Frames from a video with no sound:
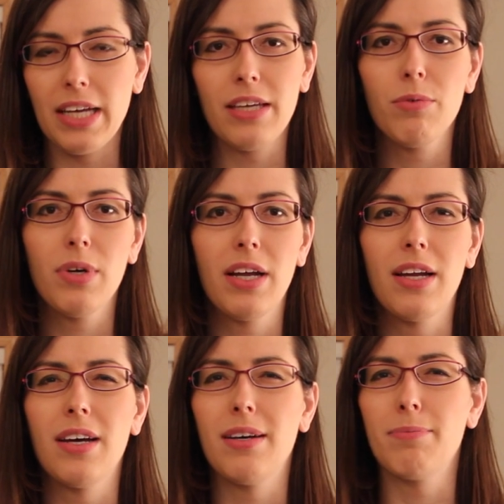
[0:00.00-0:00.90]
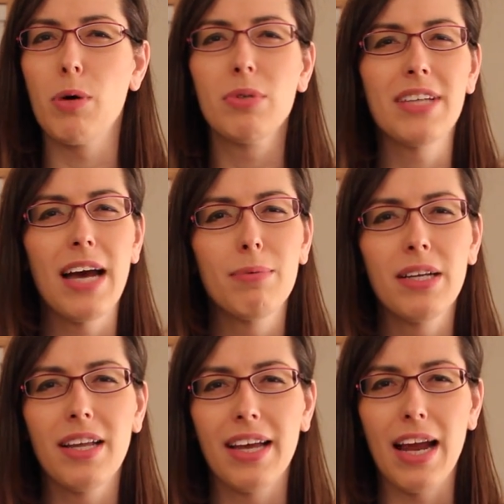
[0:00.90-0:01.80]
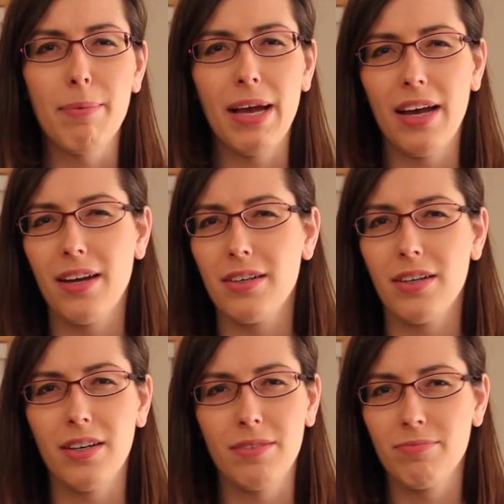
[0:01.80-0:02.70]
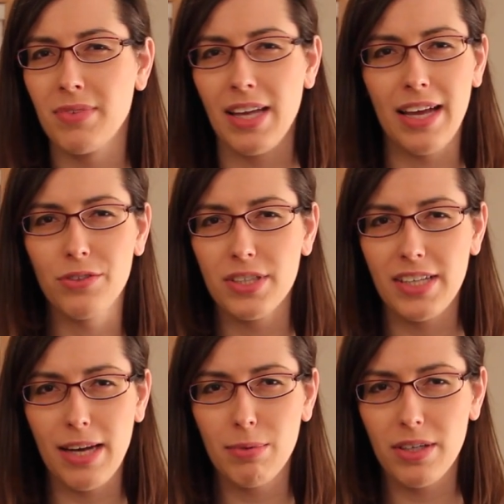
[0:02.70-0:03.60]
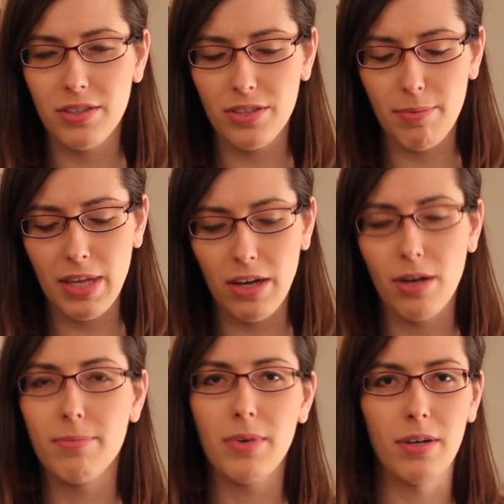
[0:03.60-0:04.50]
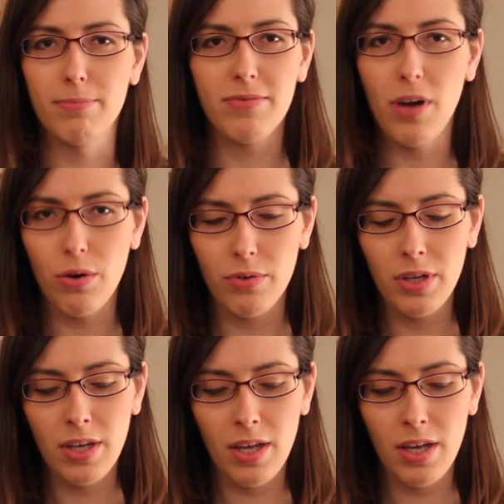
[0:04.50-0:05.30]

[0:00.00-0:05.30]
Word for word: like you would on a mobile tablet, like an iPad or an Android tablet or something, or a, a phone.